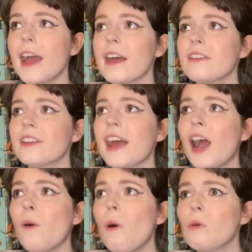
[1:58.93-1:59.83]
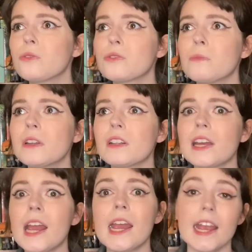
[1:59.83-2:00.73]
and how
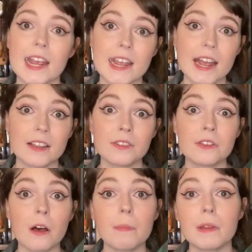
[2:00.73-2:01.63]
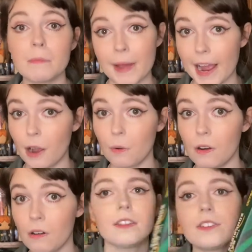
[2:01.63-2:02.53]
ultimately he ends up in
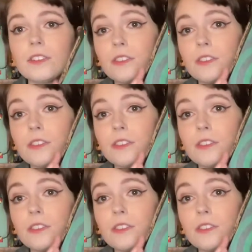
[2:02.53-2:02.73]
power. This is the